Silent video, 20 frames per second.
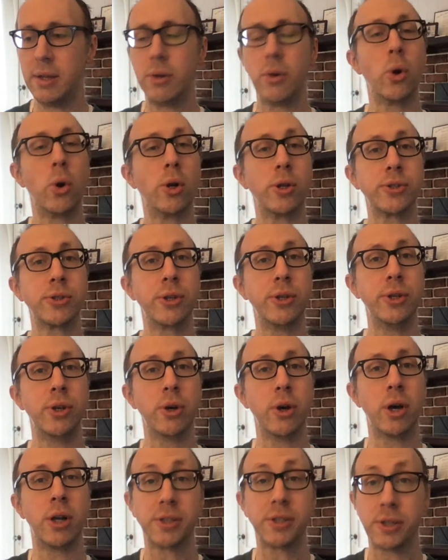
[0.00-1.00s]
Also,
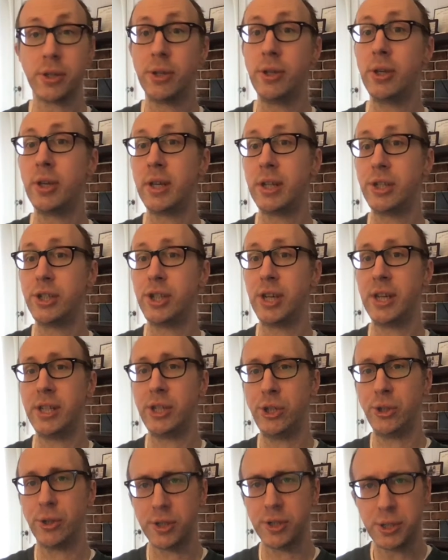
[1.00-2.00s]
you can
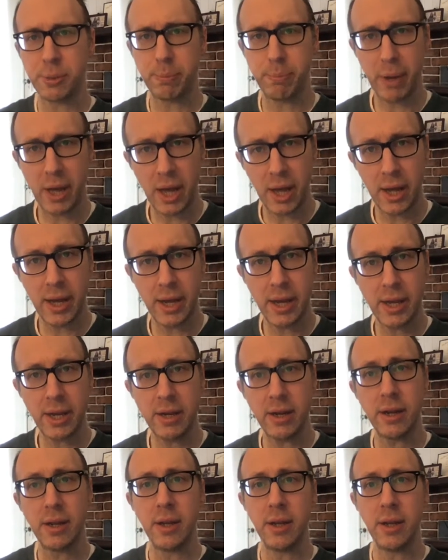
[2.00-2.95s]
change your spine.